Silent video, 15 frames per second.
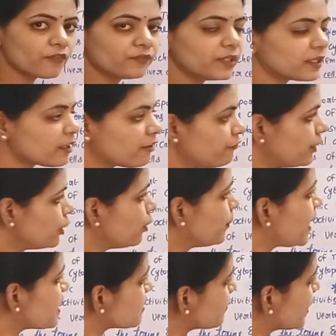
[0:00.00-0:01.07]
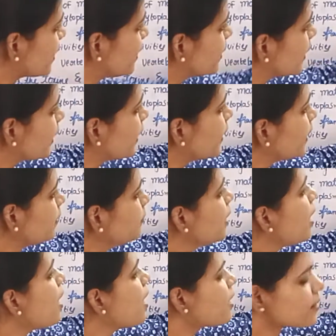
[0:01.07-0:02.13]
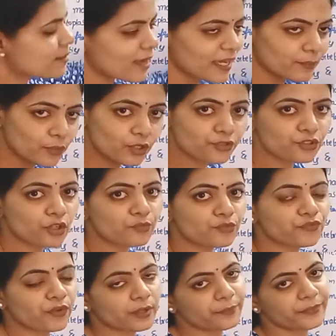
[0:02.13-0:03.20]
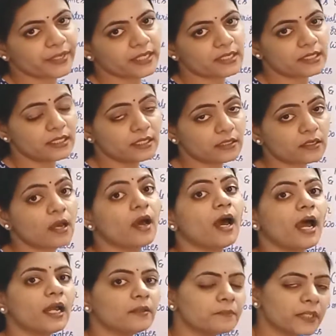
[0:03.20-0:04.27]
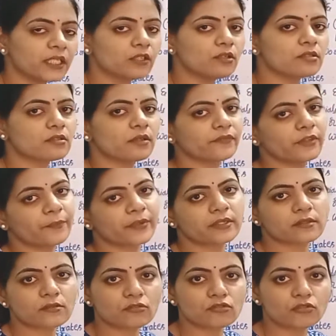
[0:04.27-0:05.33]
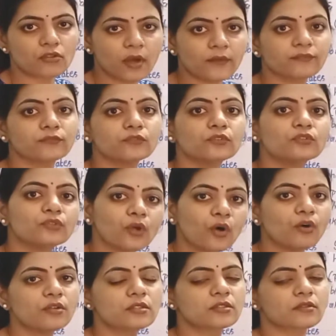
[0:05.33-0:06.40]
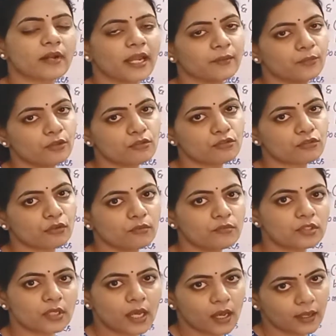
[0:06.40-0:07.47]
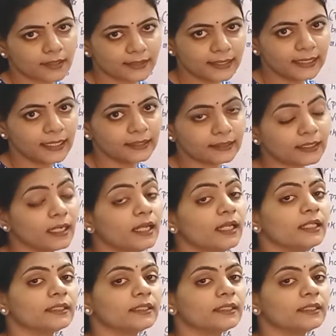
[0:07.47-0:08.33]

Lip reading: of the rough endoplasmic reticulum, ribosomes were present, and because of the presence of those ribosomes on that